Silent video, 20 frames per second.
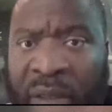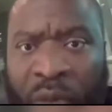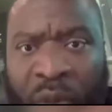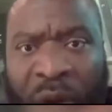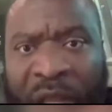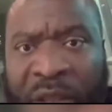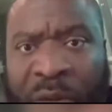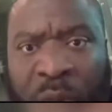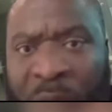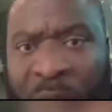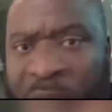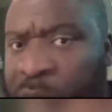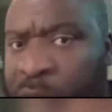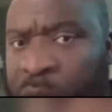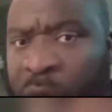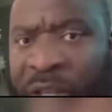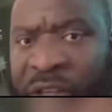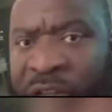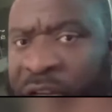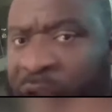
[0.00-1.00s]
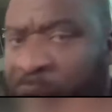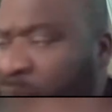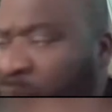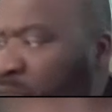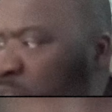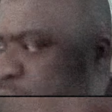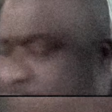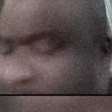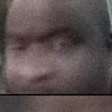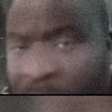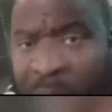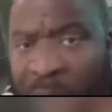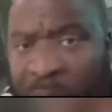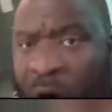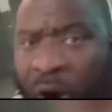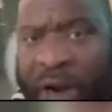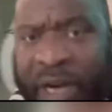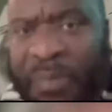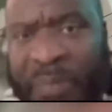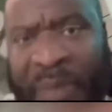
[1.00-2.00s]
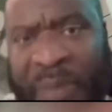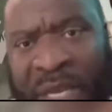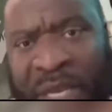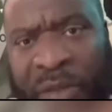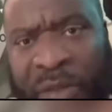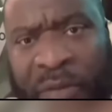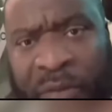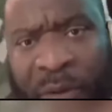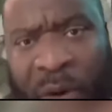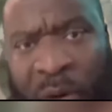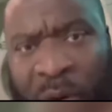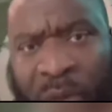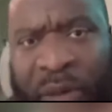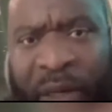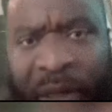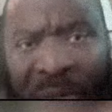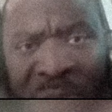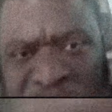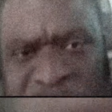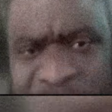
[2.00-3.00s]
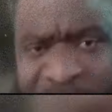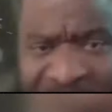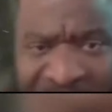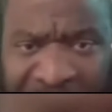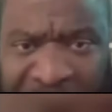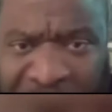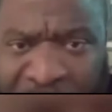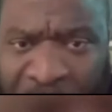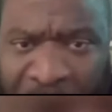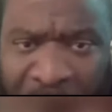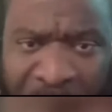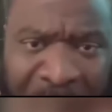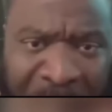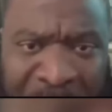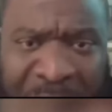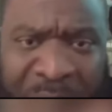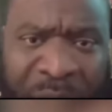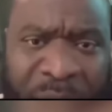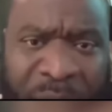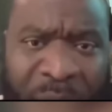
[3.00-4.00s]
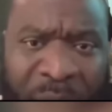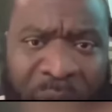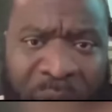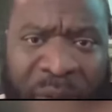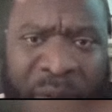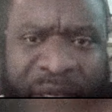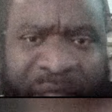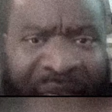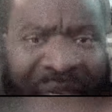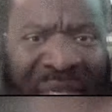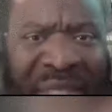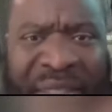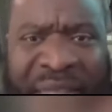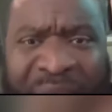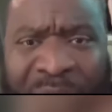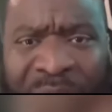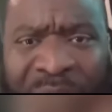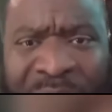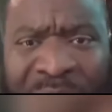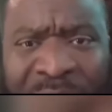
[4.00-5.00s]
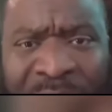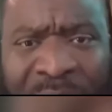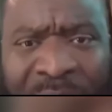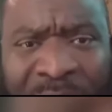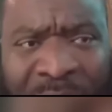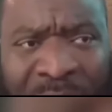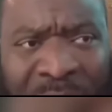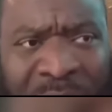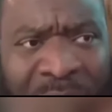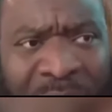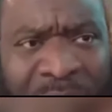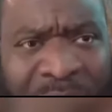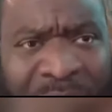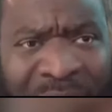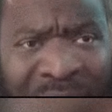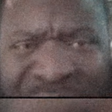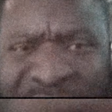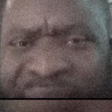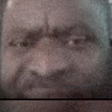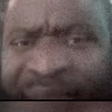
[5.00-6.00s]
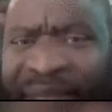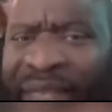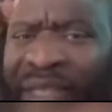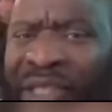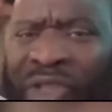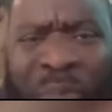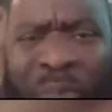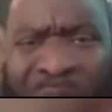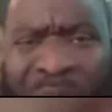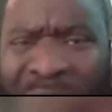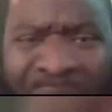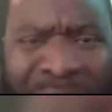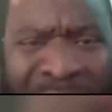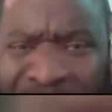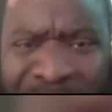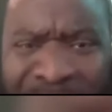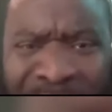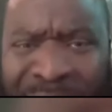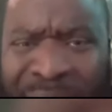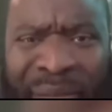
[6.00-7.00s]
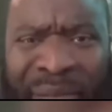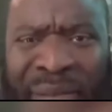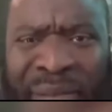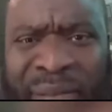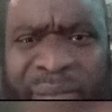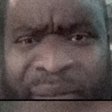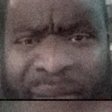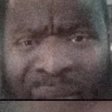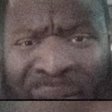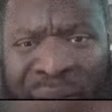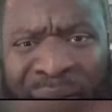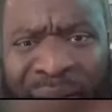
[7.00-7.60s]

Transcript: with with with some damn party being thrown, some sex party being thrown at Diddy's house. That's just that's Cipriani's.